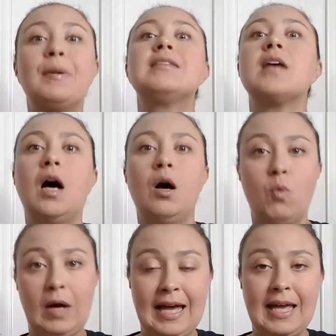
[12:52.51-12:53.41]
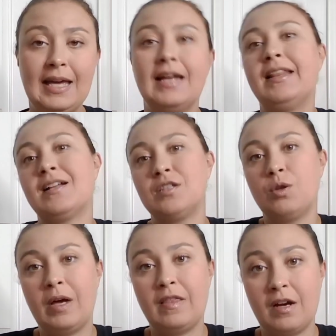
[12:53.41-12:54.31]
but it's a way, and that's
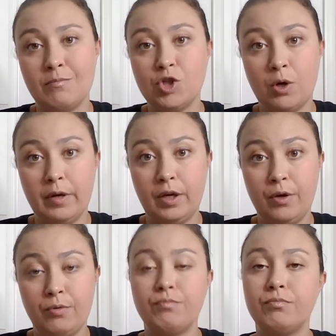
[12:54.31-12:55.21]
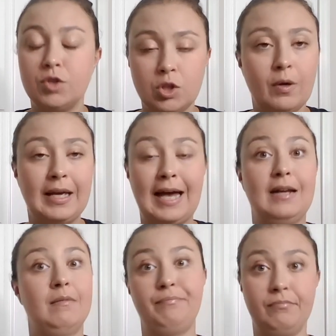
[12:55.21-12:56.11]
the way that I'm showing you. So
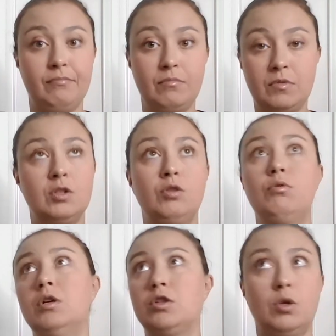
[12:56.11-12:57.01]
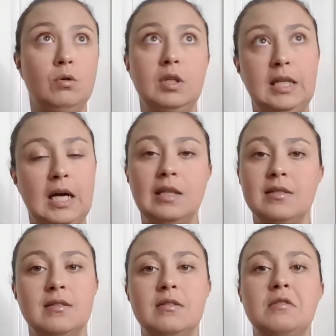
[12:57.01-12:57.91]
again, you could totally not
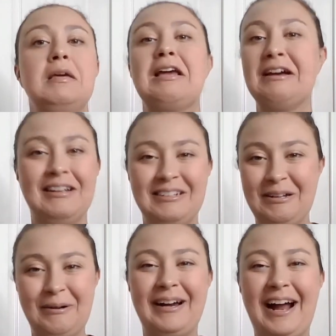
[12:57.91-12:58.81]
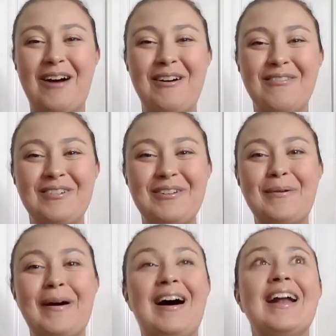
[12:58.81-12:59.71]
listen to me, do it however
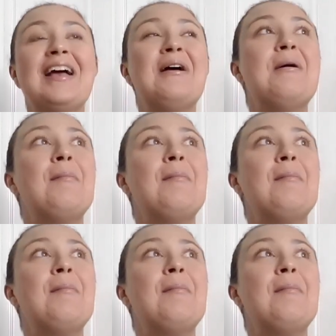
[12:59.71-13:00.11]
you want,